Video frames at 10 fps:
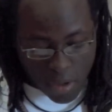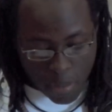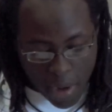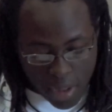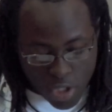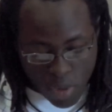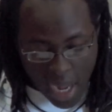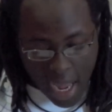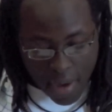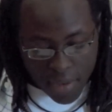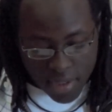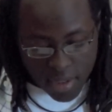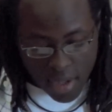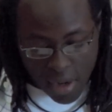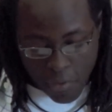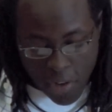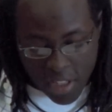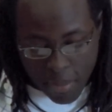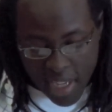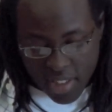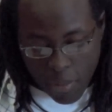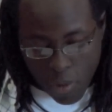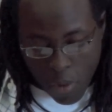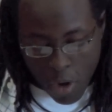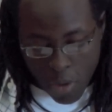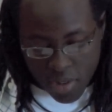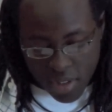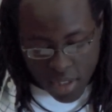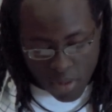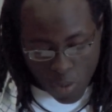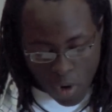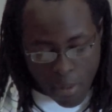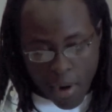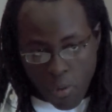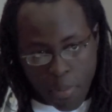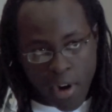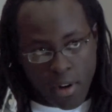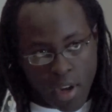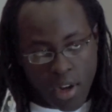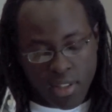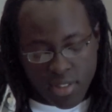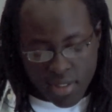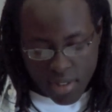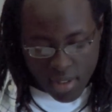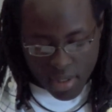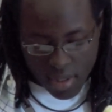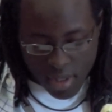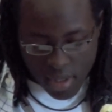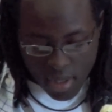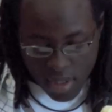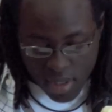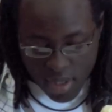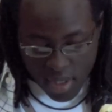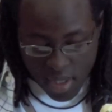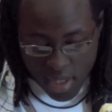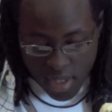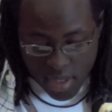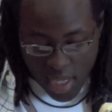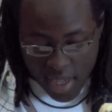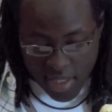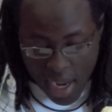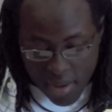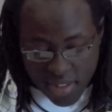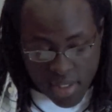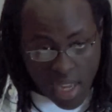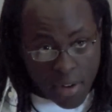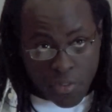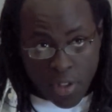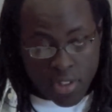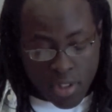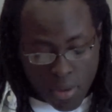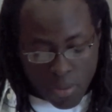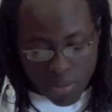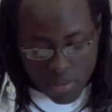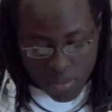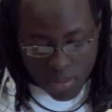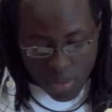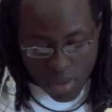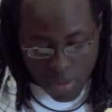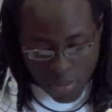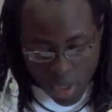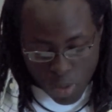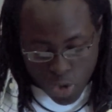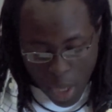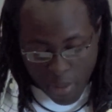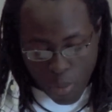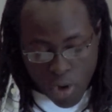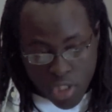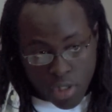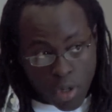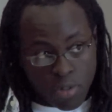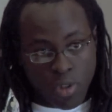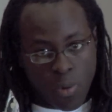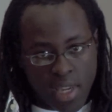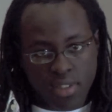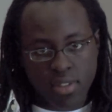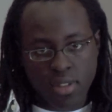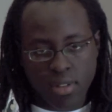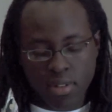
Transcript: who can barely drive is unaffected by sleeper roads and doesn't worry about repair costs. Chinatown is not a flood zone, but no drop of moisture goes to waste.